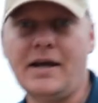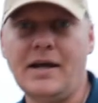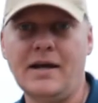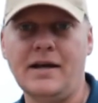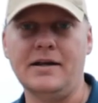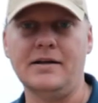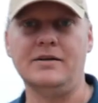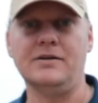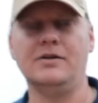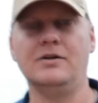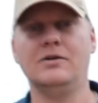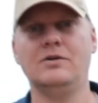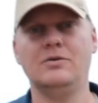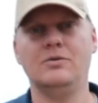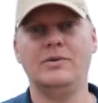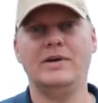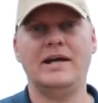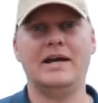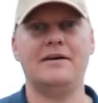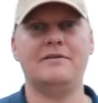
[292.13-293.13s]
end,
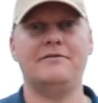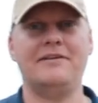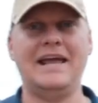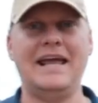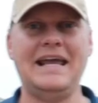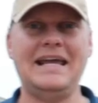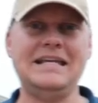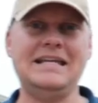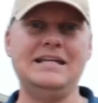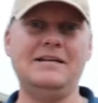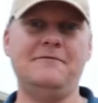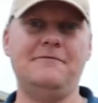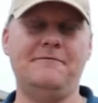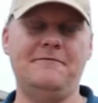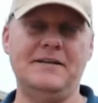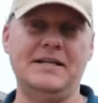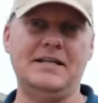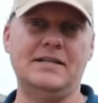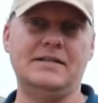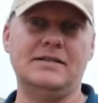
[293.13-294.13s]
we have 80
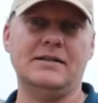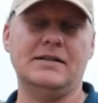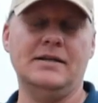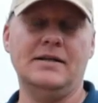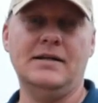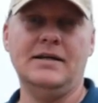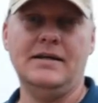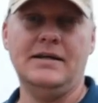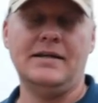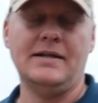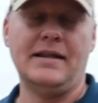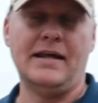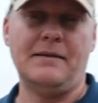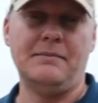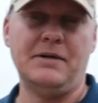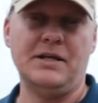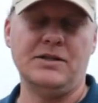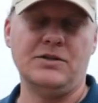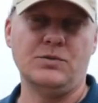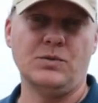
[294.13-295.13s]
feet. That
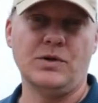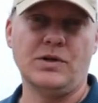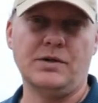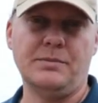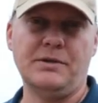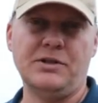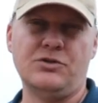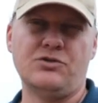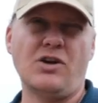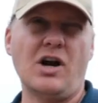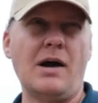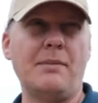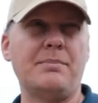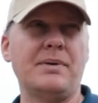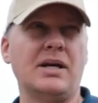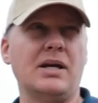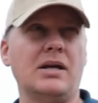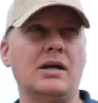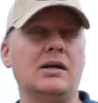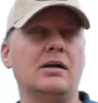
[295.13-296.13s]
means we're gonna be
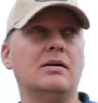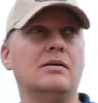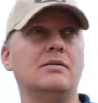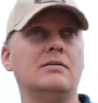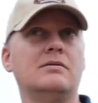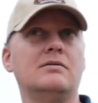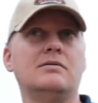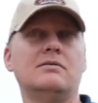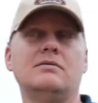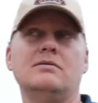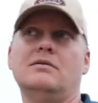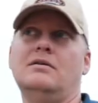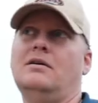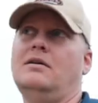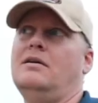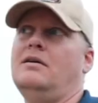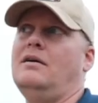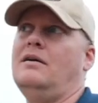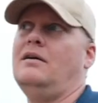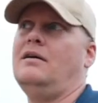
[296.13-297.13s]
dropping
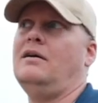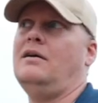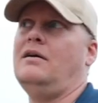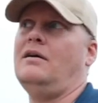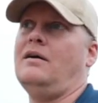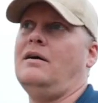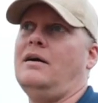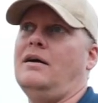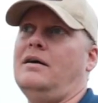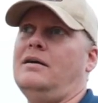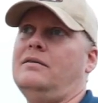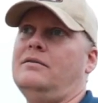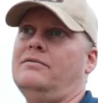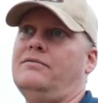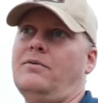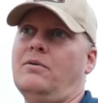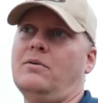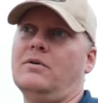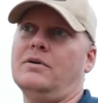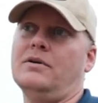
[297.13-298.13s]
eight,
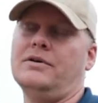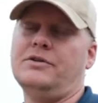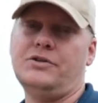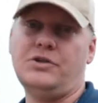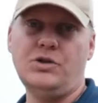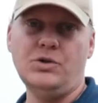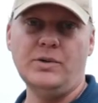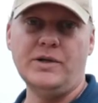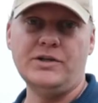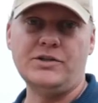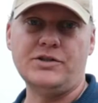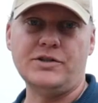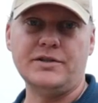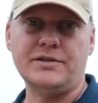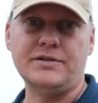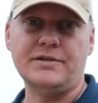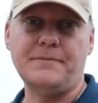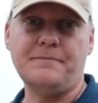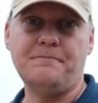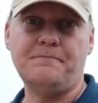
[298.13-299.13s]
four, two
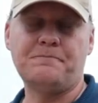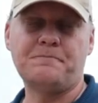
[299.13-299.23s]
inches.